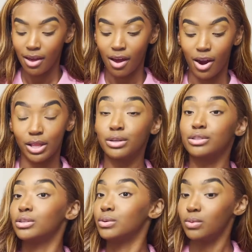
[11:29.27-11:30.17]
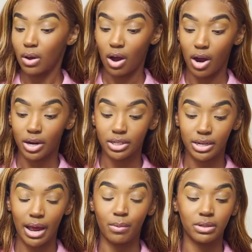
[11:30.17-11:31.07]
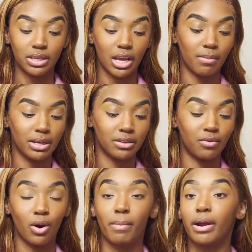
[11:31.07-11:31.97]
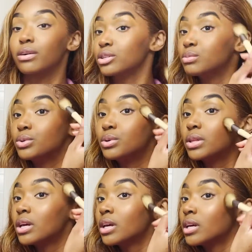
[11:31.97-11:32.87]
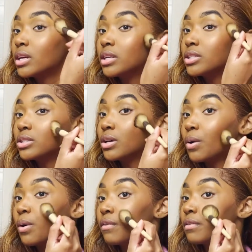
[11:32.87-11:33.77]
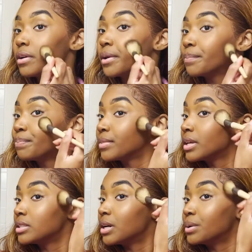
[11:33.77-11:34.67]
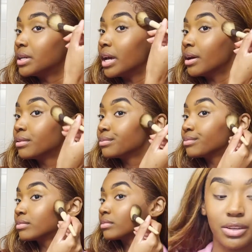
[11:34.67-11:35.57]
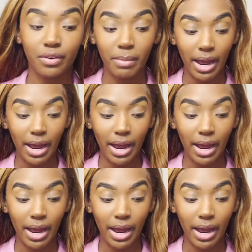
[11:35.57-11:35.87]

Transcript: are a little too harsh, I will take my Sephora Micro Smooth and just go over it and tone it down. So for my